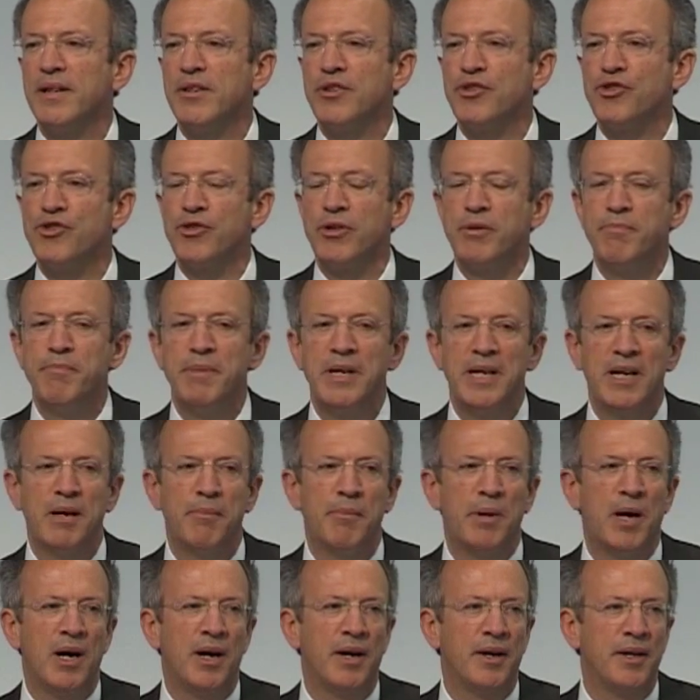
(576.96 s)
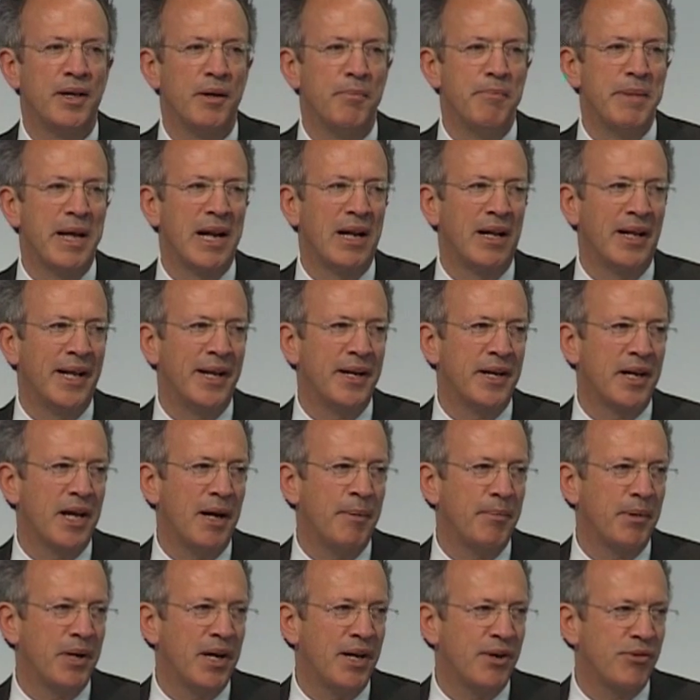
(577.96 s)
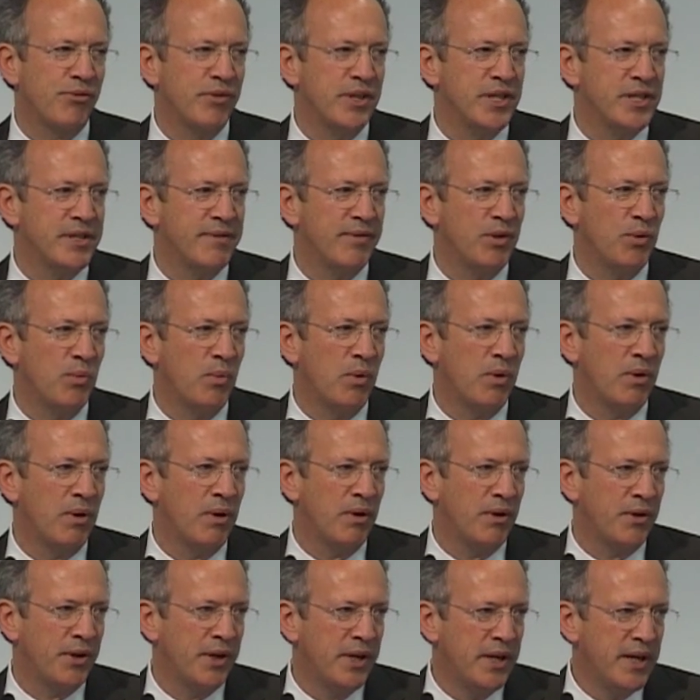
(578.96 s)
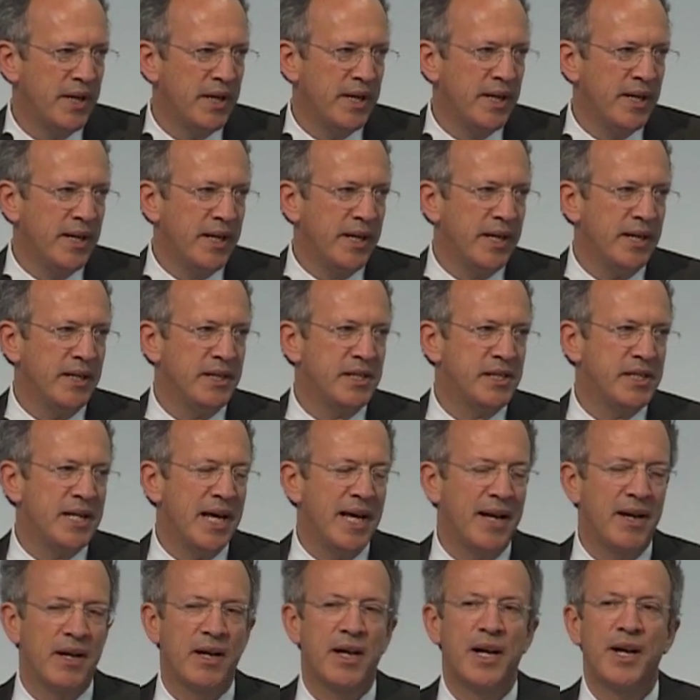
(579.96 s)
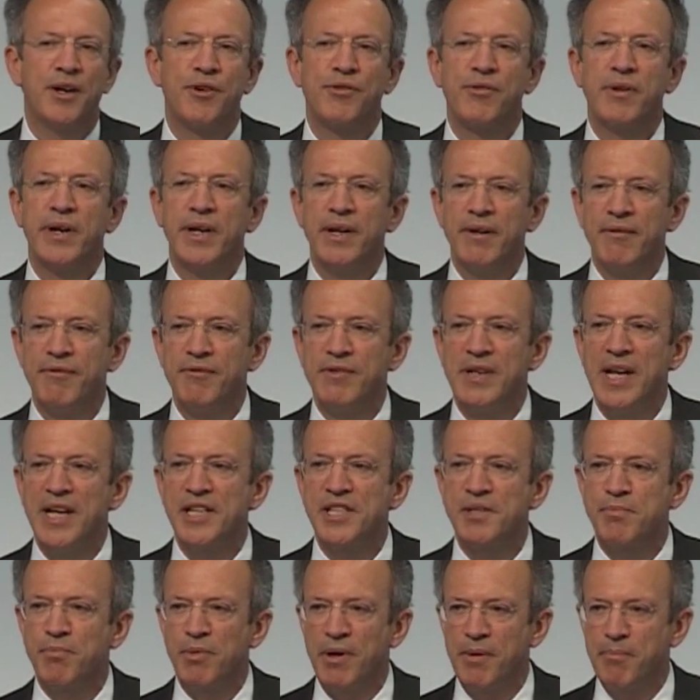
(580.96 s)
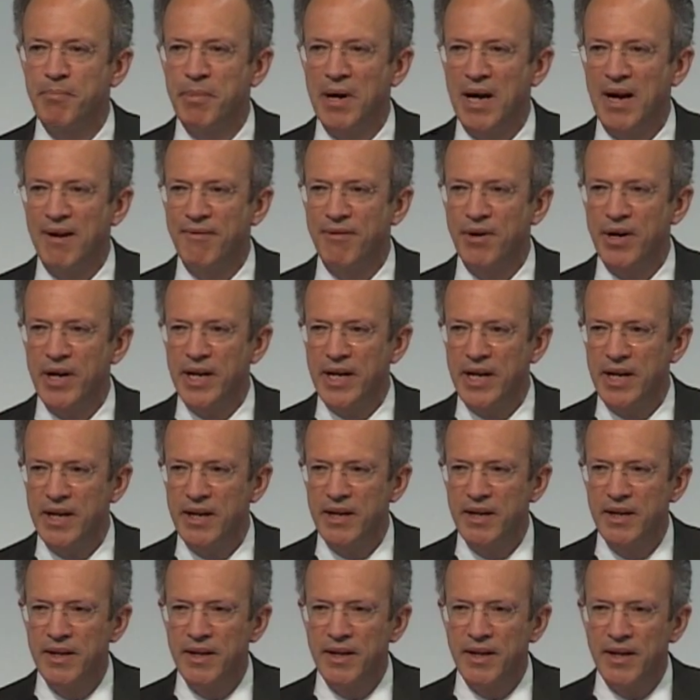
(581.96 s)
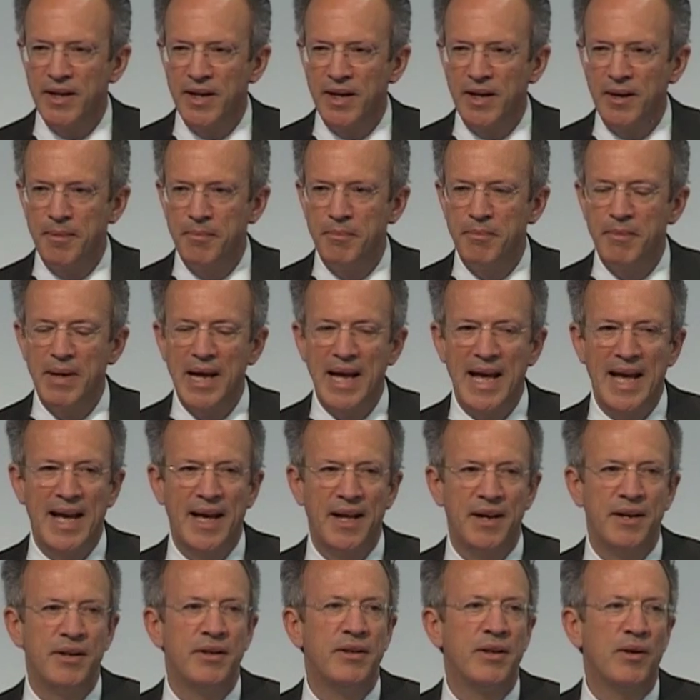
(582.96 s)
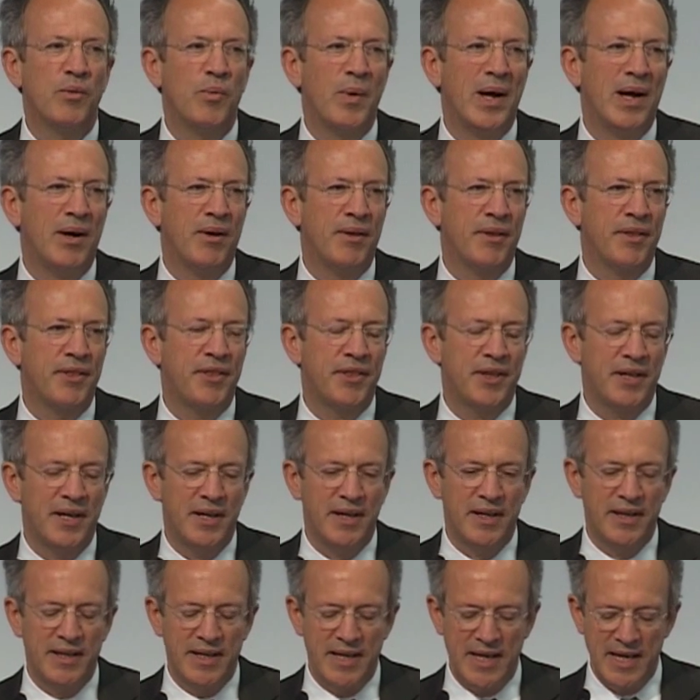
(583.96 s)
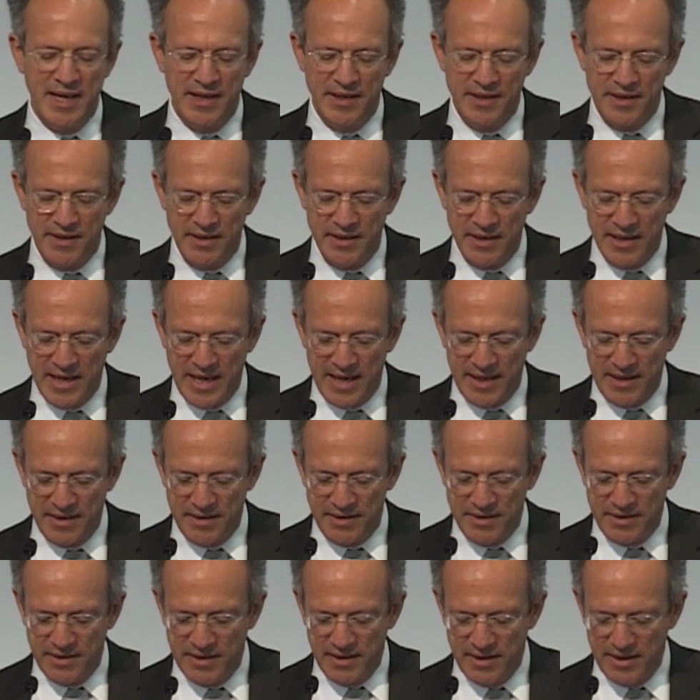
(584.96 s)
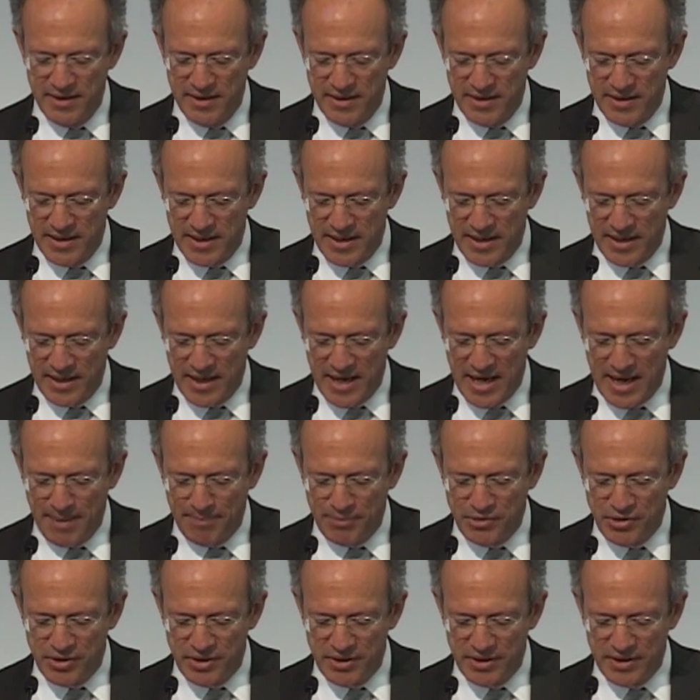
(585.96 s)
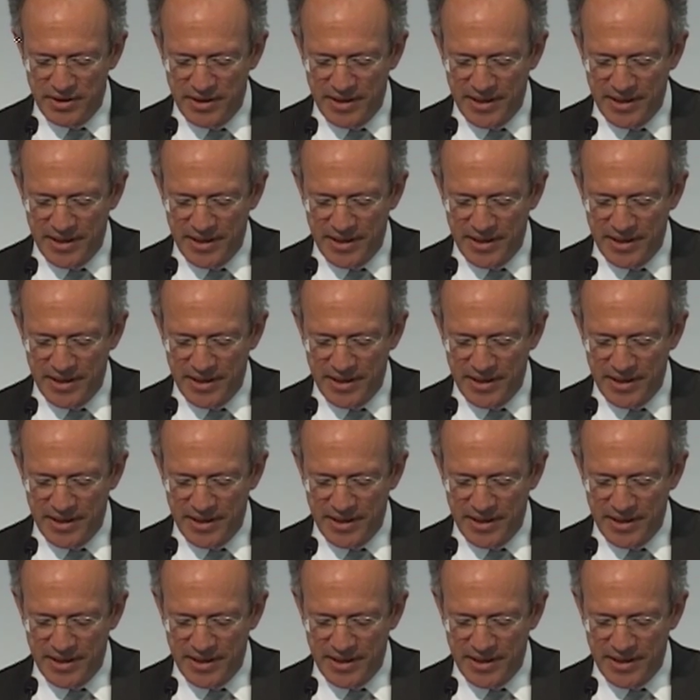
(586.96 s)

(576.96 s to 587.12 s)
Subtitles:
should be among the middle-income countries of the world, instead a country of desperate poverty and wealth hidden and kept